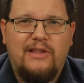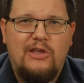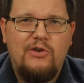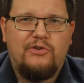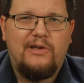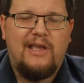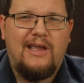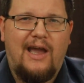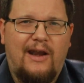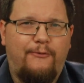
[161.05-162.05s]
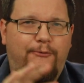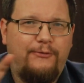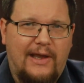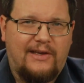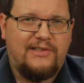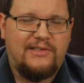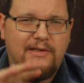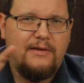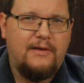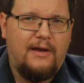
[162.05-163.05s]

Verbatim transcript: that usually can kind of fix